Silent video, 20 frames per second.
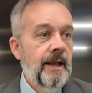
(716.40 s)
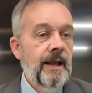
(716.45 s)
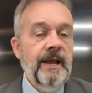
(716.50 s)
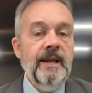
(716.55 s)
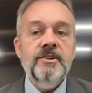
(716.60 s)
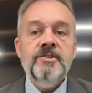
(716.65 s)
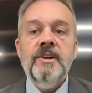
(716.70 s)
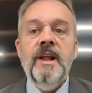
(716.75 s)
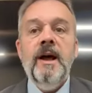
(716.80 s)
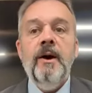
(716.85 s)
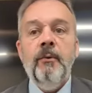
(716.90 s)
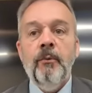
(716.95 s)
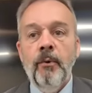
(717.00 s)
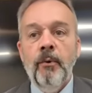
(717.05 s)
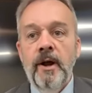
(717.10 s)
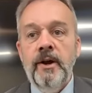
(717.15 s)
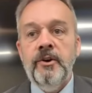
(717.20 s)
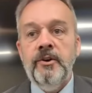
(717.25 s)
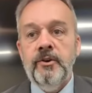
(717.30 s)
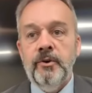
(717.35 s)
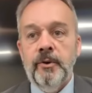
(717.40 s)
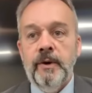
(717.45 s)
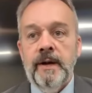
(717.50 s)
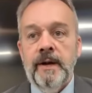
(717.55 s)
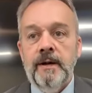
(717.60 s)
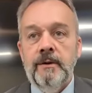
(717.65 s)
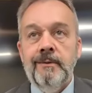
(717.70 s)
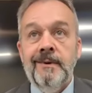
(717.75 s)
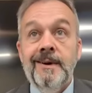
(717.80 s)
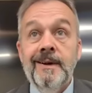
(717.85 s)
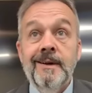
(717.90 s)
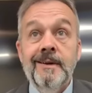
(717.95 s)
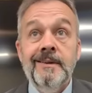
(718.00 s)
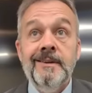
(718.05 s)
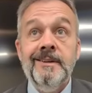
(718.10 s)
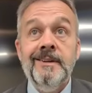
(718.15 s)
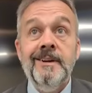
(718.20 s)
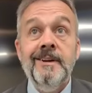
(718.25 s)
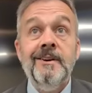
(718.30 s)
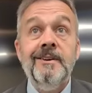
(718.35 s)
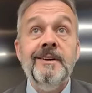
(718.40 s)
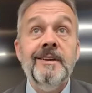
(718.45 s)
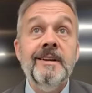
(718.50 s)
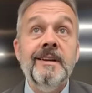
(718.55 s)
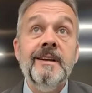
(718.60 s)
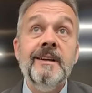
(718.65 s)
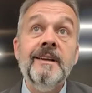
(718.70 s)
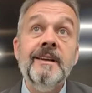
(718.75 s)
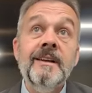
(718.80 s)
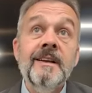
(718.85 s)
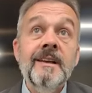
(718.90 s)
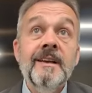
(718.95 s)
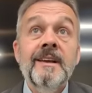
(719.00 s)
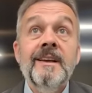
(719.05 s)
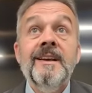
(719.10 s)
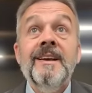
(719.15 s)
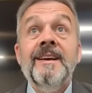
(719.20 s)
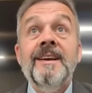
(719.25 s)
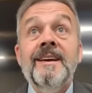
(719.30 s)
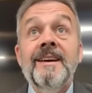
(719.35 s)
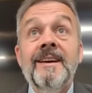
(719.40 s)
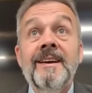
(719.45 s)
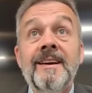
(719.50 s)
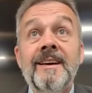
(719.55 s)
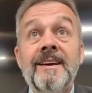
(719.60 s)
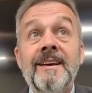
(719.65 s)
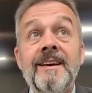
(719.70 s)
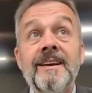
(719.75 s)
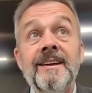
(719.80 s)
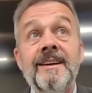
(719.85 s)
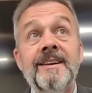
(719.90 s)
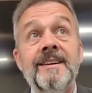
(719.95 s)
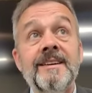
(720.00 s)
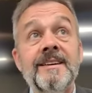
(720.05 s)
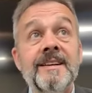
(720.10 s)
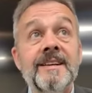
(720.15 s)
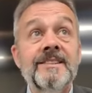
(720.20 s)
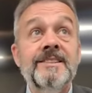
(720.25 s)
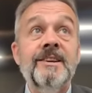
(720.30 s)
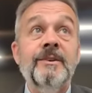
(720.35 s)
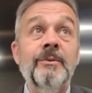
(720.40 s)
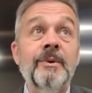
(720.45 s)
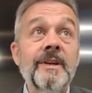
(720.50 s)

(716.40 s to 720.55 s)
He's not wondering, well, you know, eh, is he